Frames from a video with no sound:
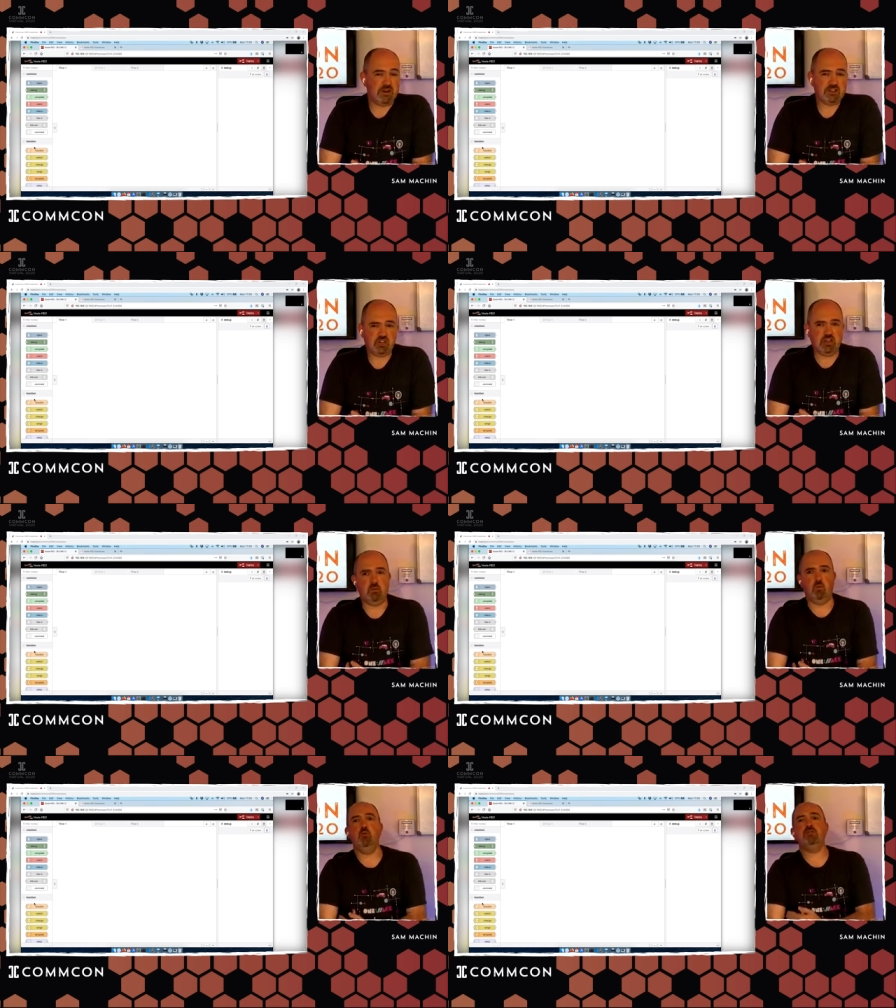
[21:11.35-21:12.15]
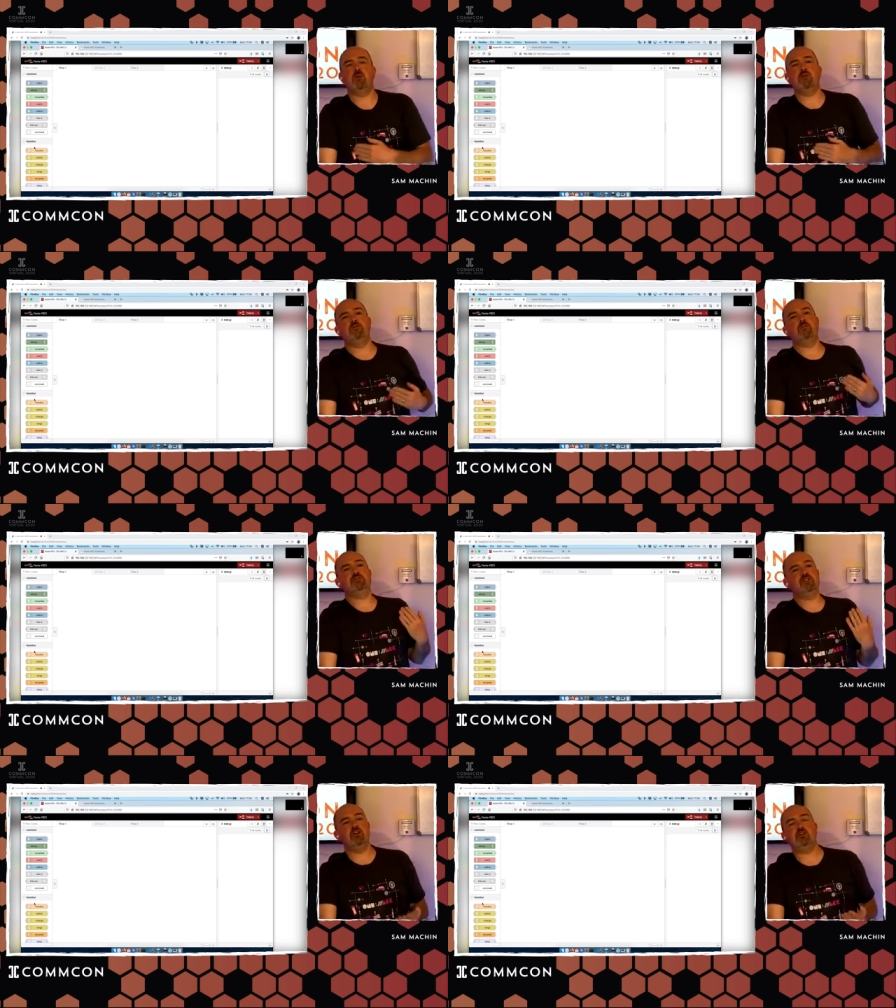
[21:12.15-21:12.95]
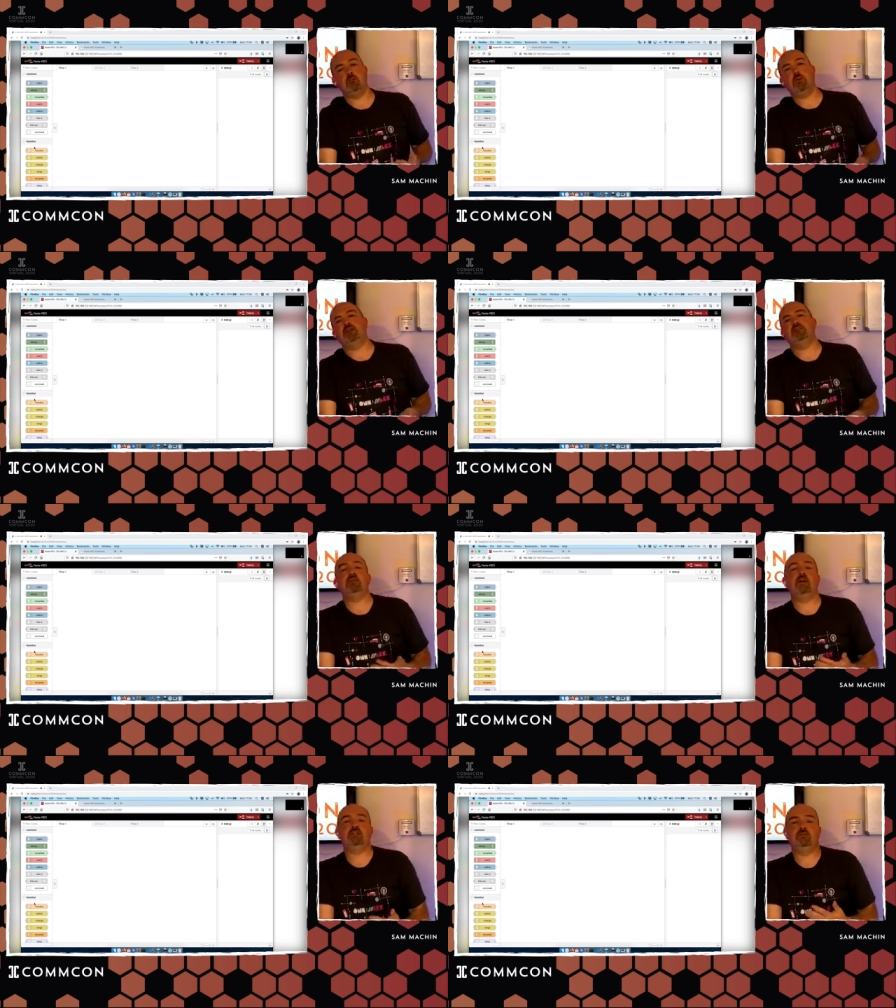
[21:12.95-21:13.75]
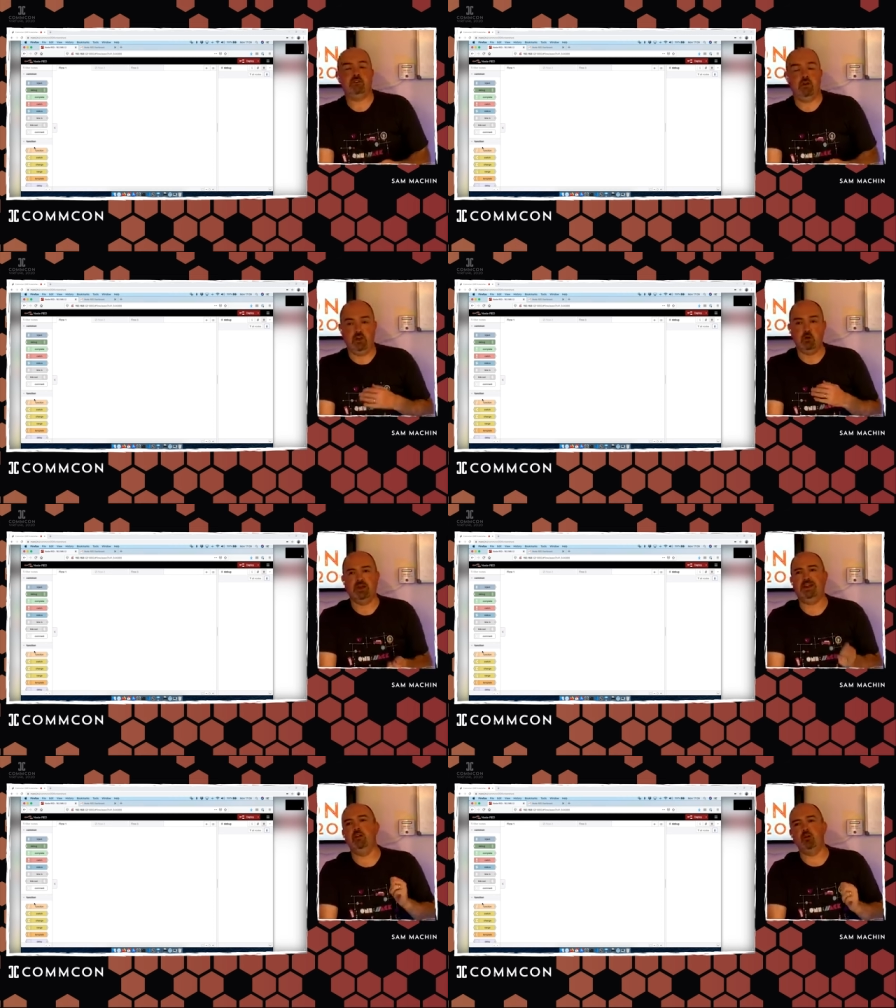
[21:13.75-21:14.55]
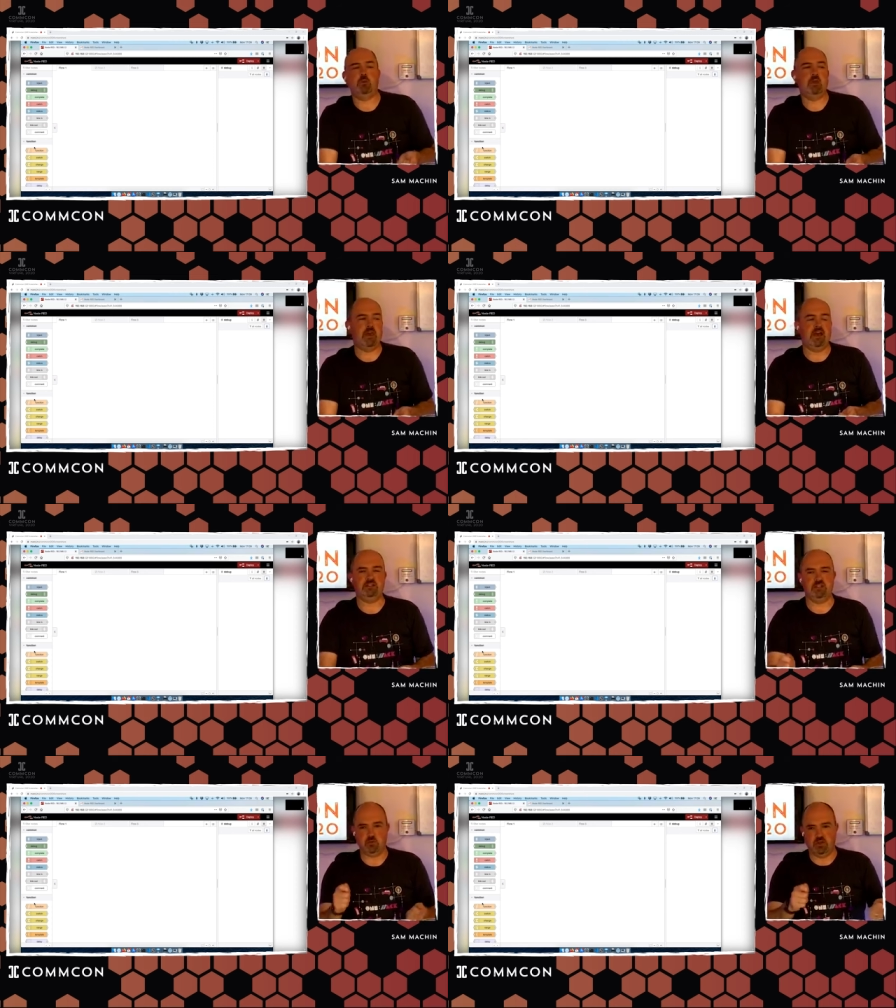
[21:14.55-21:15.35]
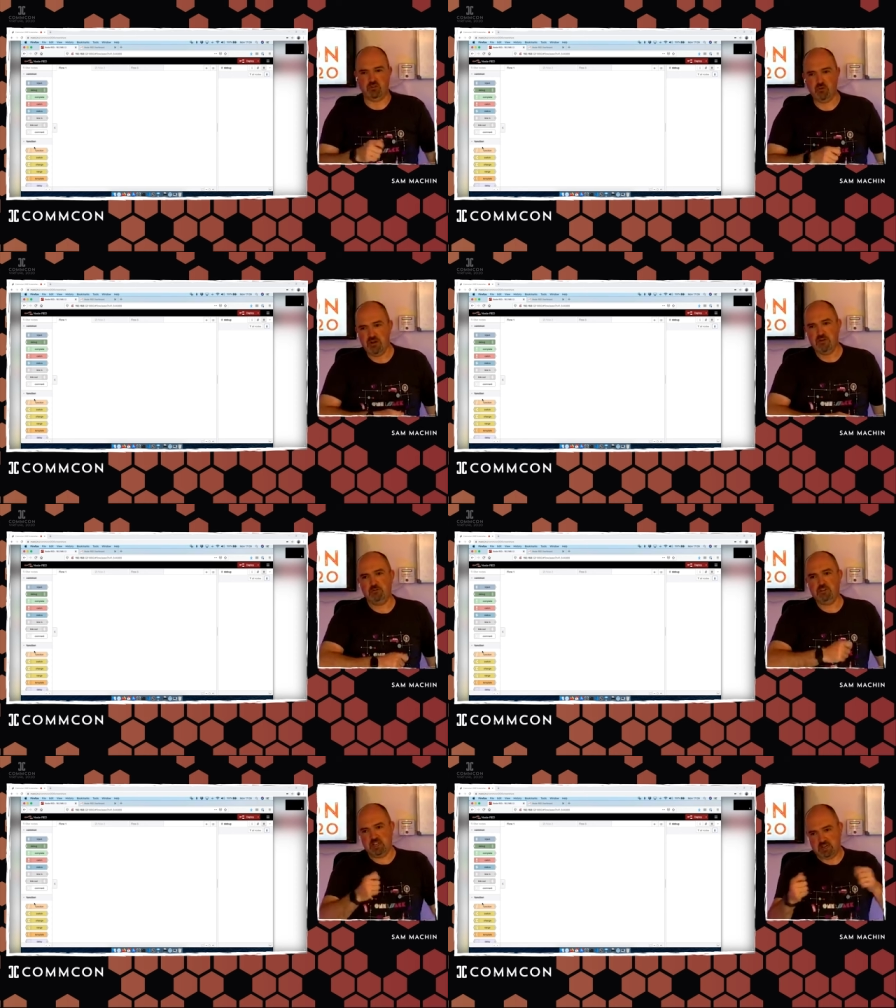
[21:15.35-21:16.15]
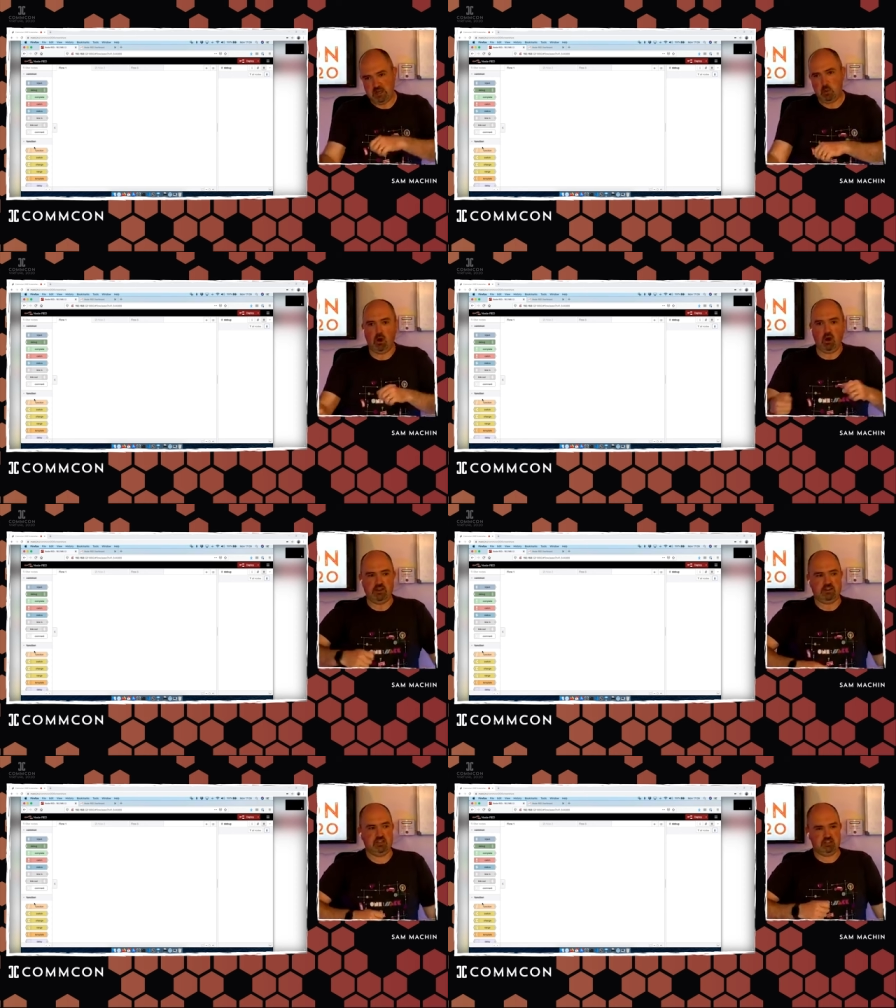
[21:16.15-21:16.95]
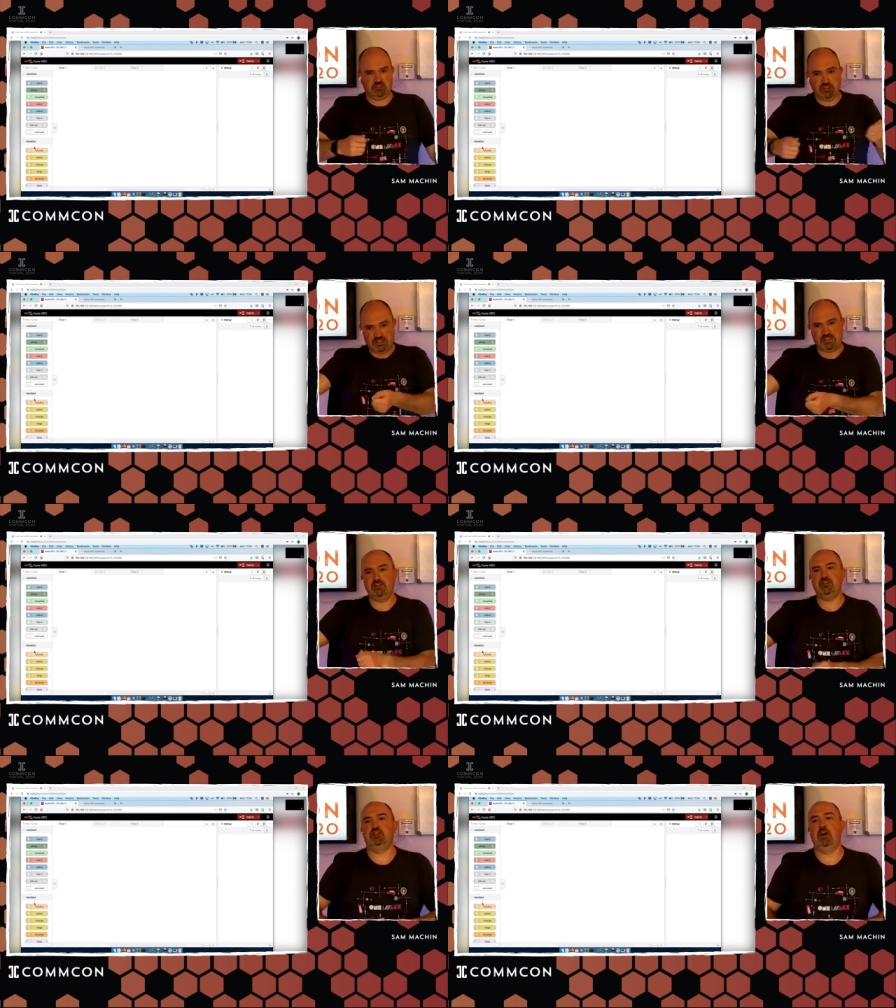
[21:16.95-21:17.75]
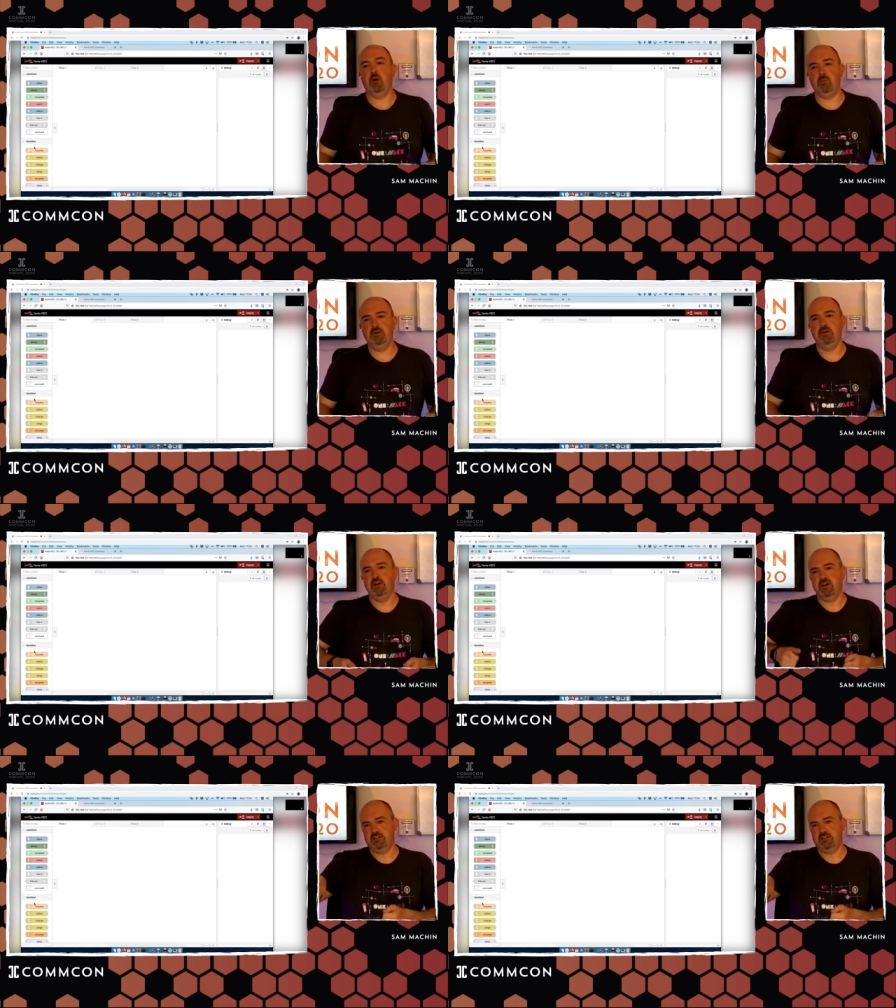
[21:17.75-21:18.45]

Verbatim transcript: So actually, we're almost going full circle back to the days of, you know, the old analog PBXs where you physically wired each extension up